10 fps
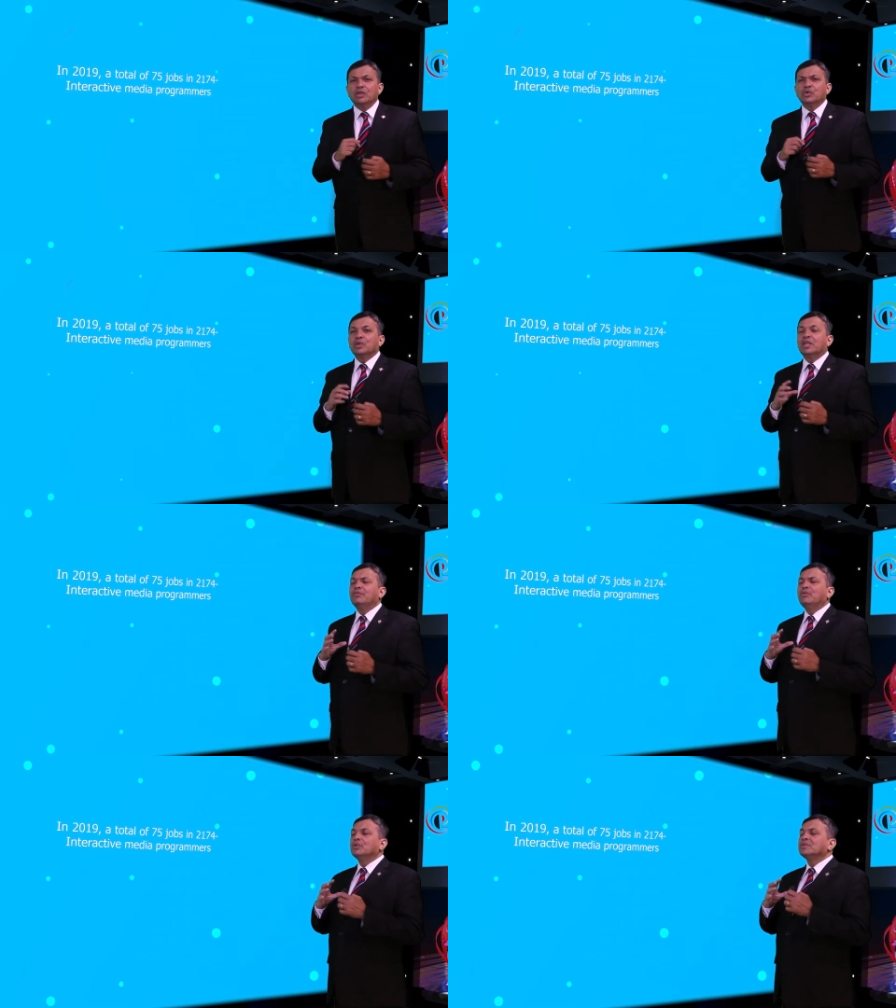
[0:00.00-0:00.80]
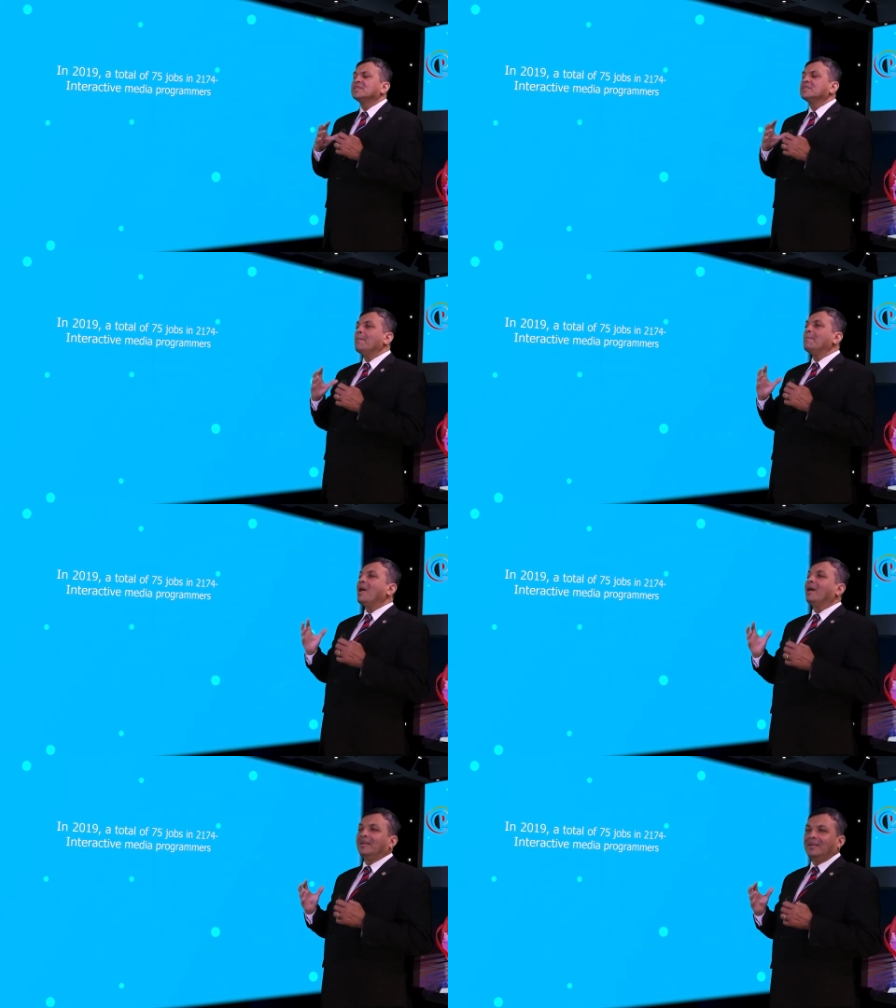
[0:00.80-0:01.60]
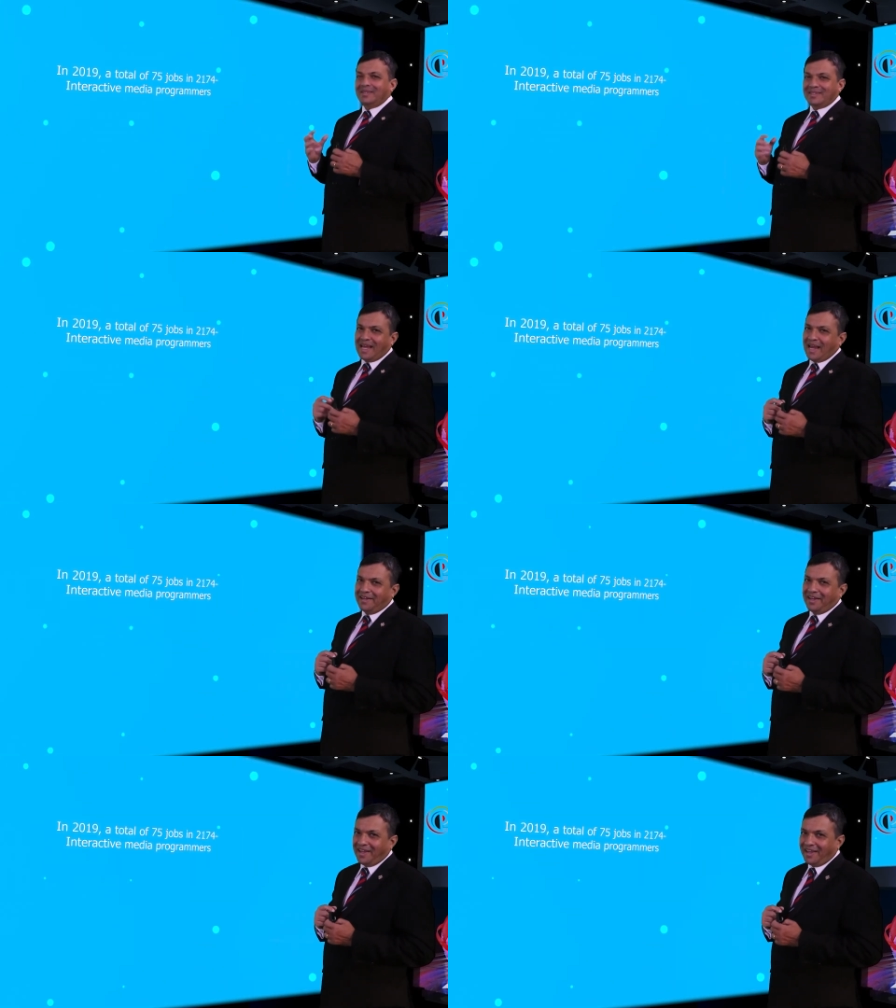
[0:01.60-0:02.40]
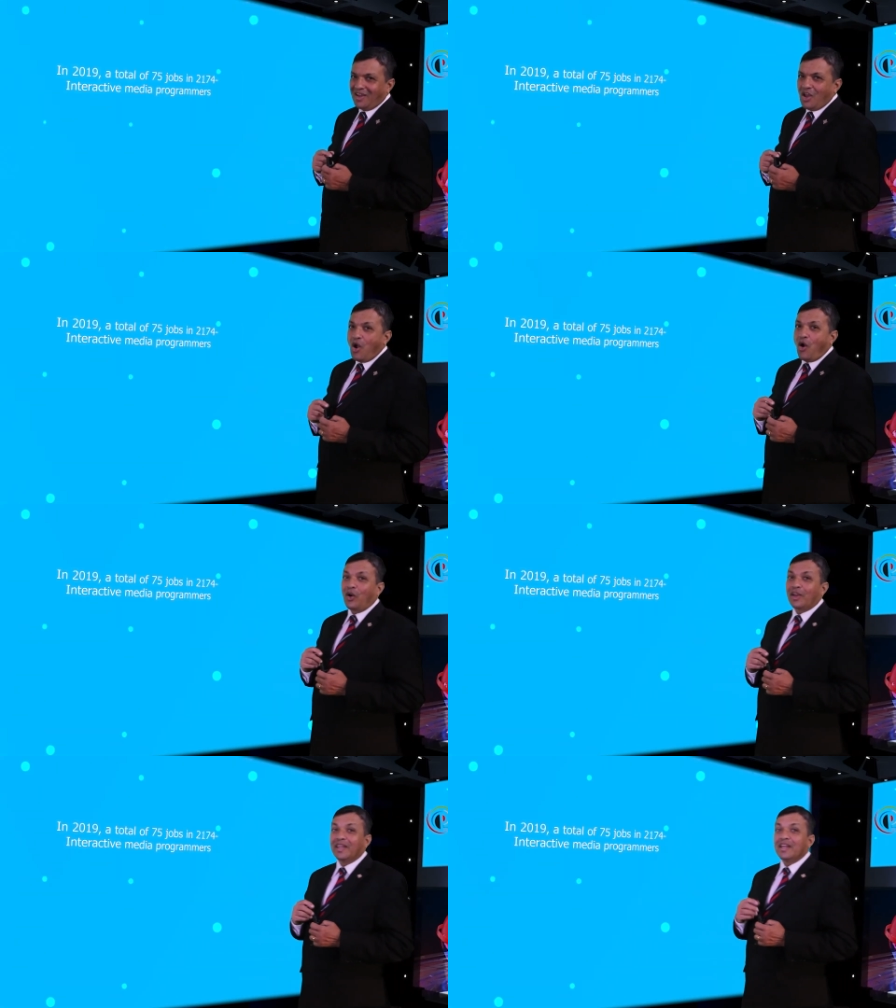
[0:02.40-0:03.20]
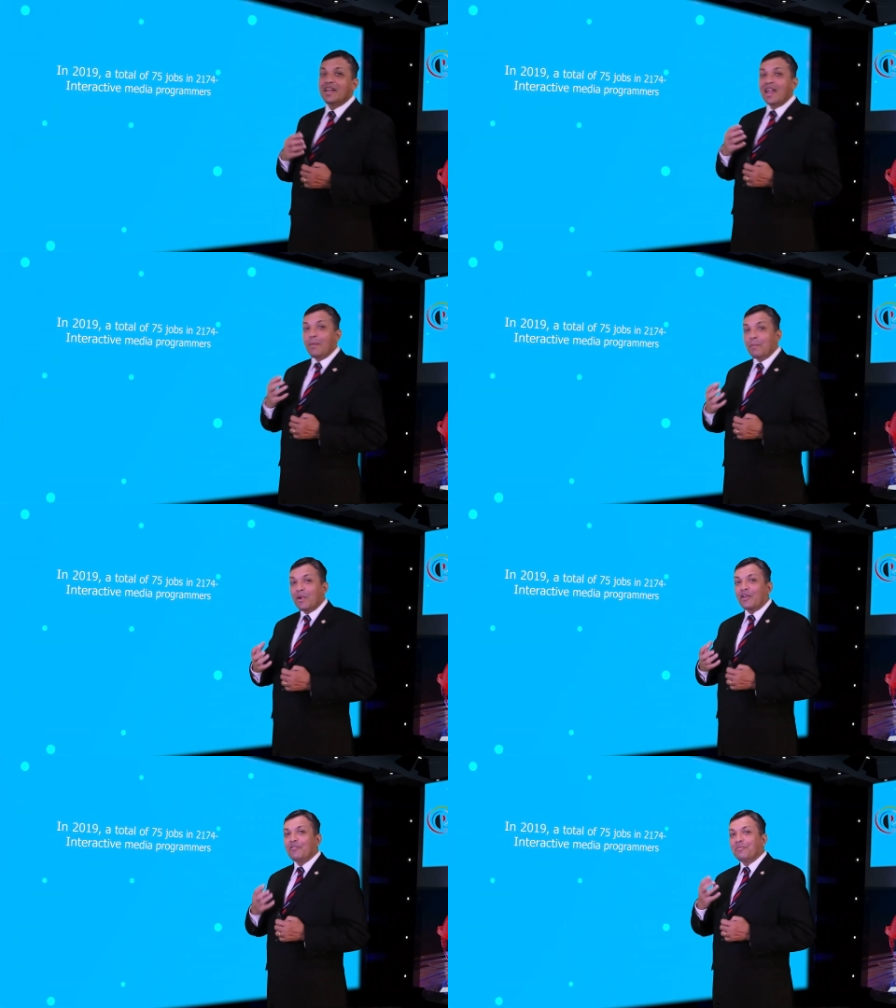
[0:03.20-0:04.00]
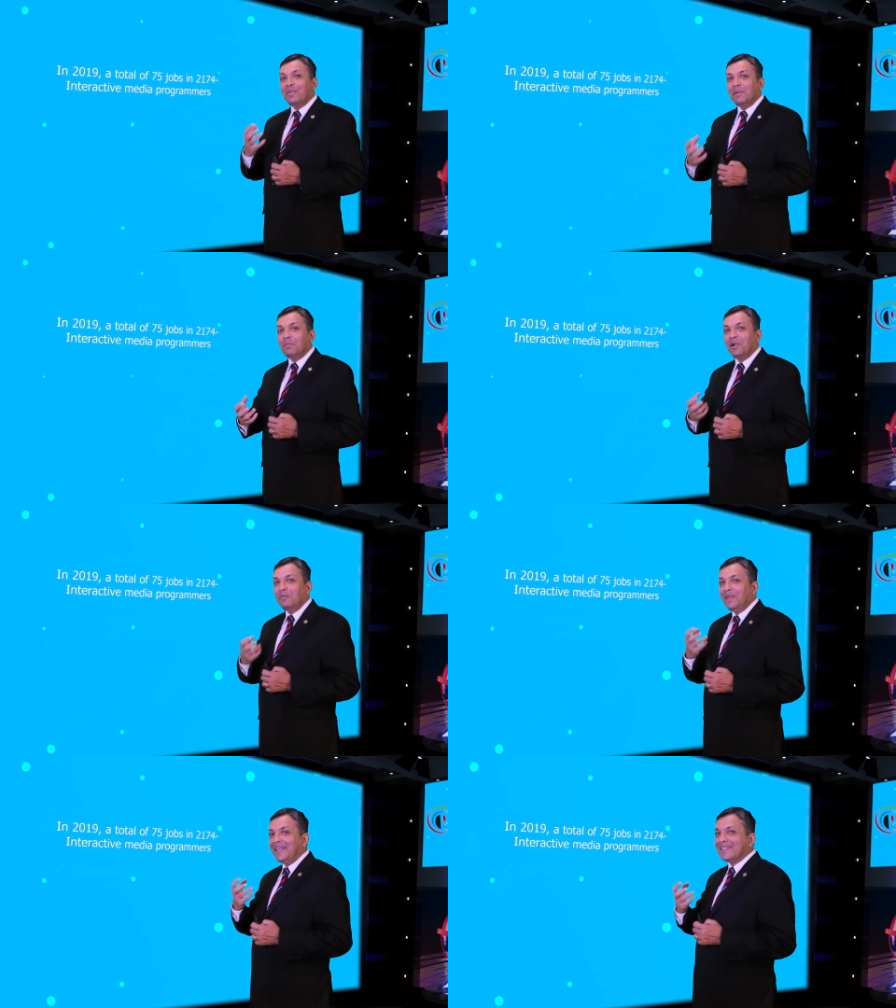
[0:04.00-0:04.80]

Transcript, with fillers: to give you some understanding on the number of people being